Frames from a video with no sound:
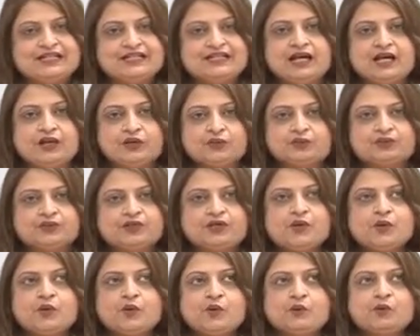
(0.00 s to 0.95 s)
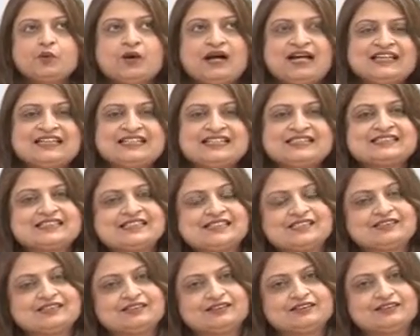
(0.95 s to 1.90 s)
Now, why is
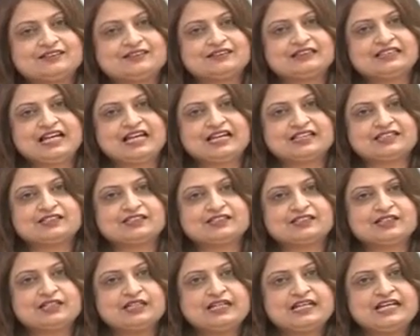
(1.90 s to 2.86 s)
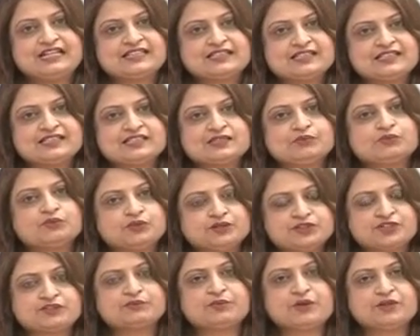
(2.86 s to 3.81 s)
it that it is the
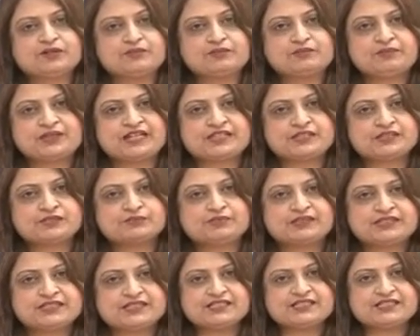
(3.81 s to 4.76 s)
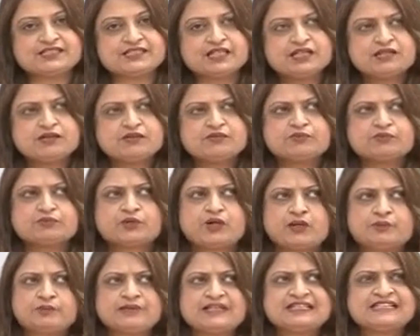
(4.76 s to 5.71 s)
most important place? Because
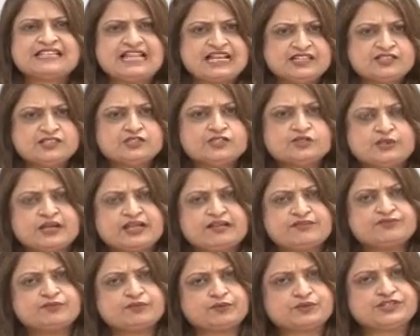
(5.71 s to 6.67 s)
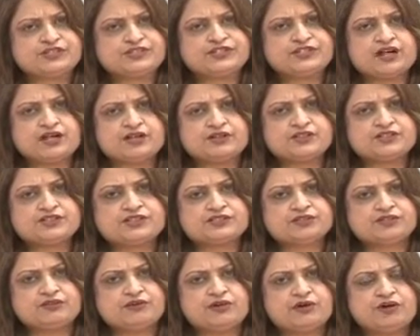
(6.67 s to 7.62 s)
probably 10, 12, 14 hours
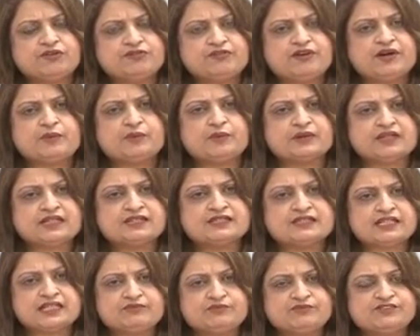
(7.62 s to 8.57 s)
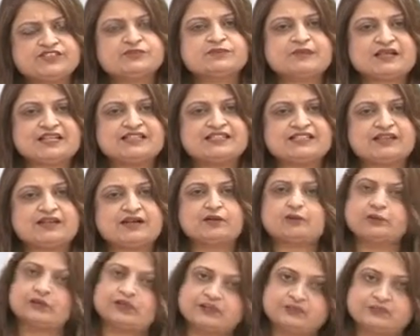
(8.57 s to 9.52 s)
of our work time we spend in
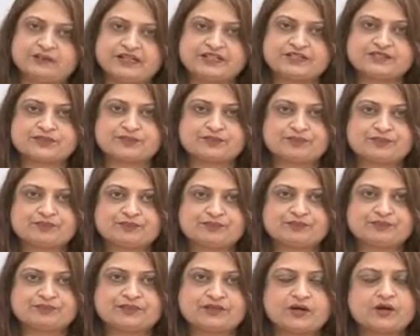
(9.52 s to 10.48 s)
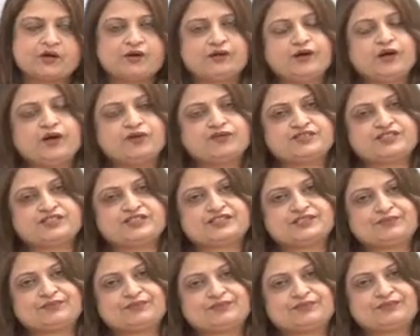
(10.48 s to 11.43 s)
our workplace or
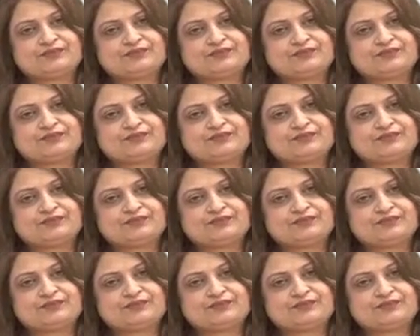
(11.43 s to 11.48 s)
office.